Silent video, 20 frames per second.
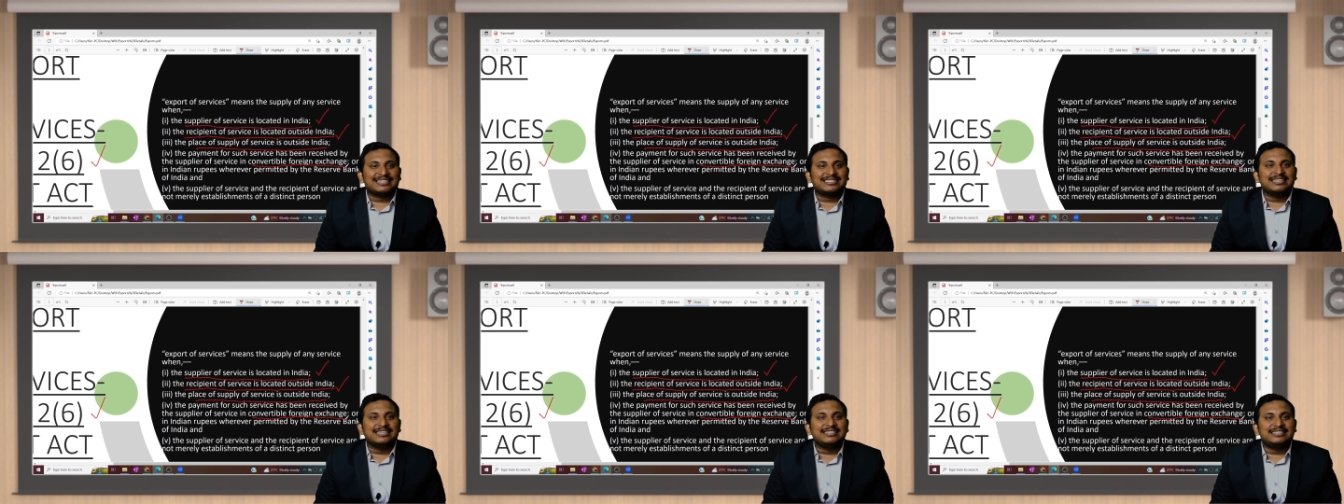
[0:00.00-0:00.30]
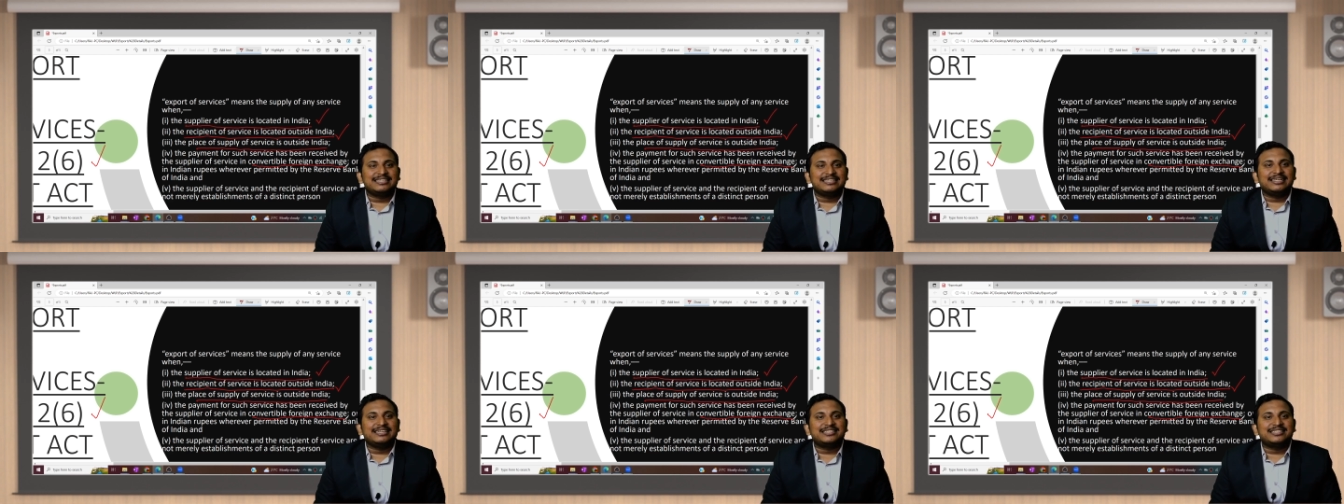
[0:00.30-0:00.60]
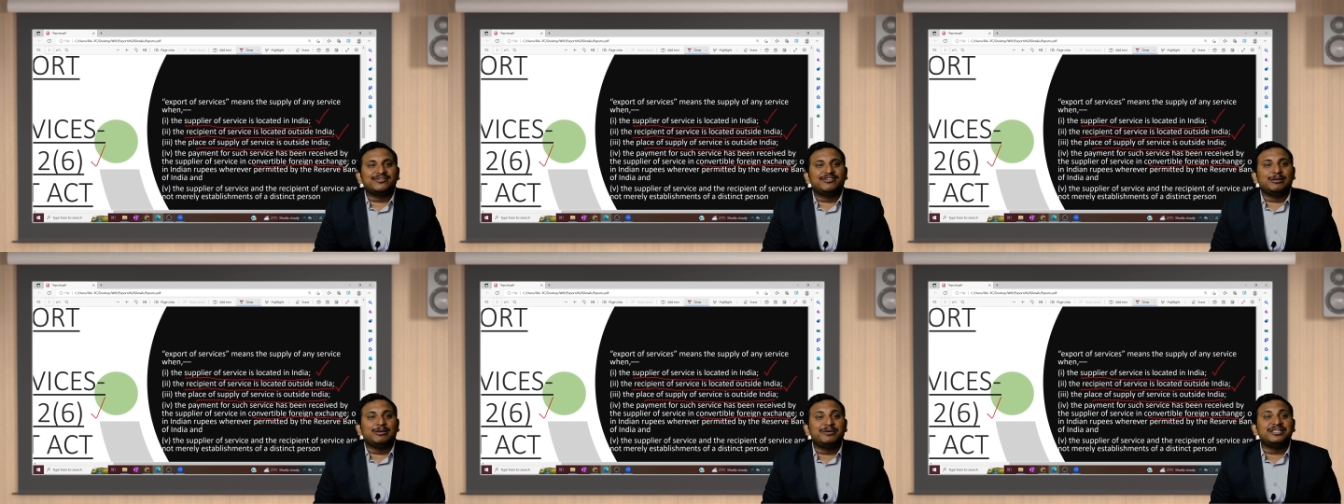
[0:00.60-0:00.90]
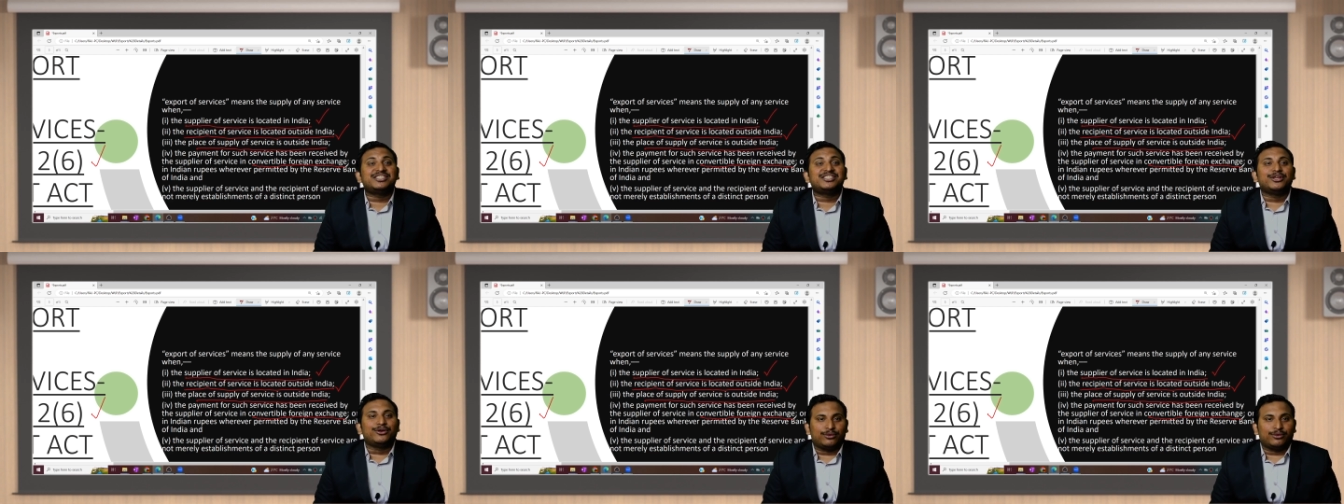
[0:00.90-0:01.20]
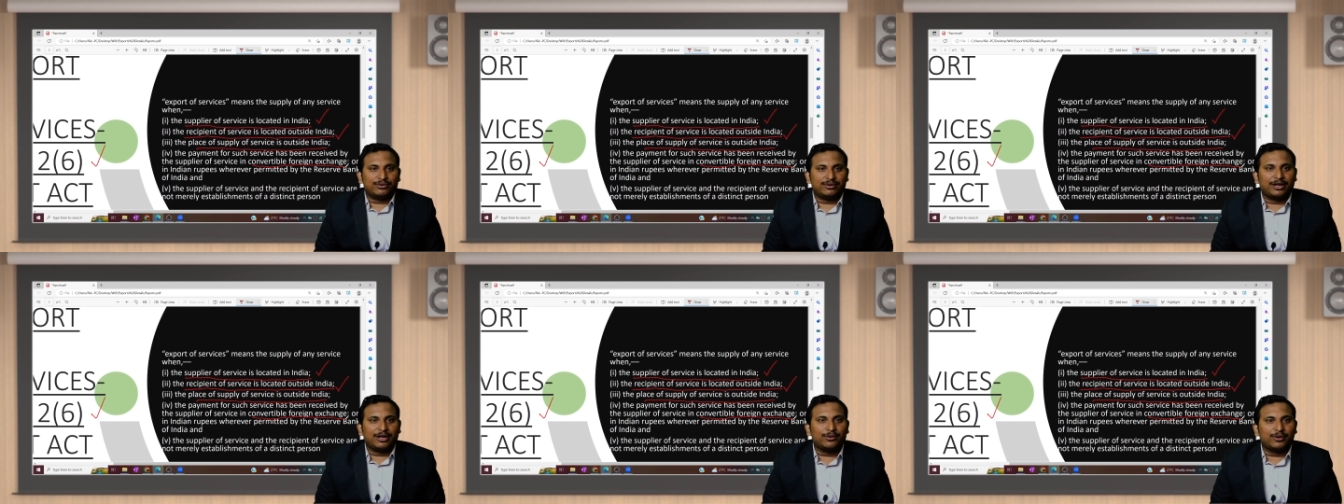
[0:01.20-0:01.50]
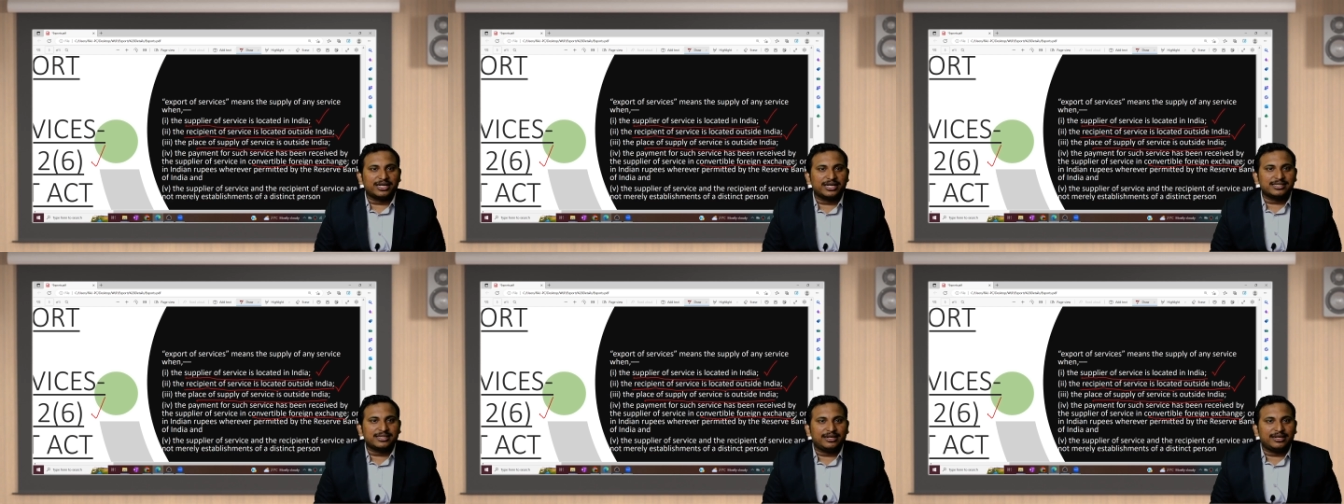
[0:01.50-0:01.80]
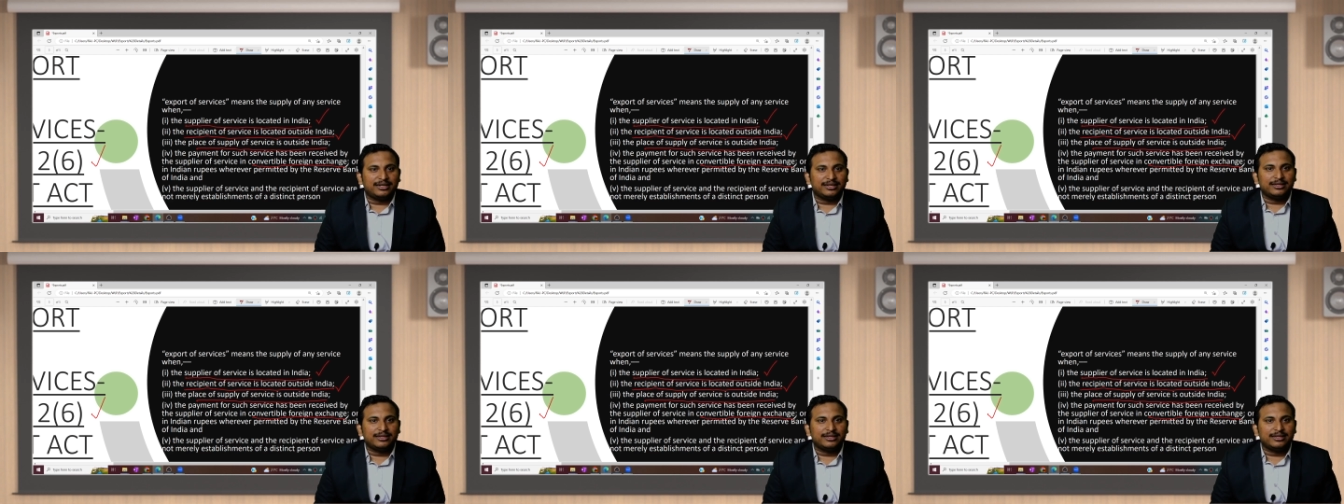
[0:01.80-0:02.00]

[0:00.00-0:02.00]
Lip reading: incidence will be zero. Hello, what is that?